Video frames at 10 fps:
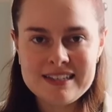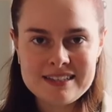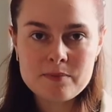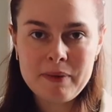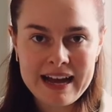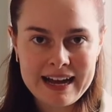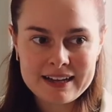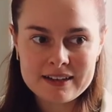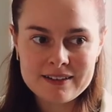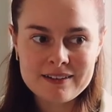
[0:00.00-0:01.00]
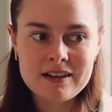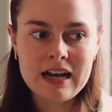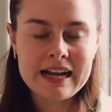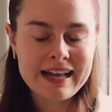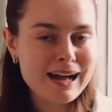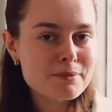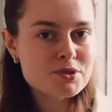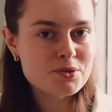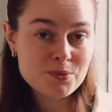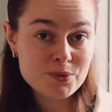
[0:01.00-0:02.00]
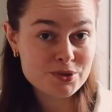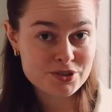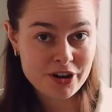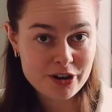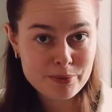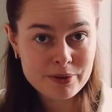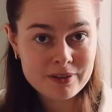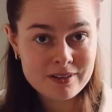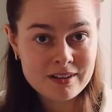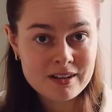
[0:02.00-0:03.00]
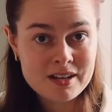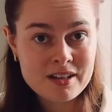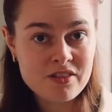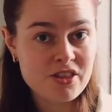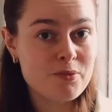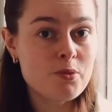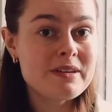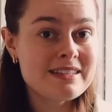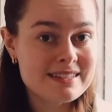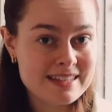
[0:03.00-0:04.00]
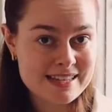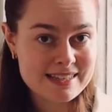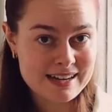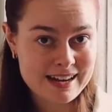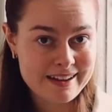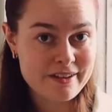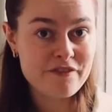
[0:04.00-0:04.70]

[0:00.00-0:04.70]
need to pack a capsule wardrobe that will be seasonally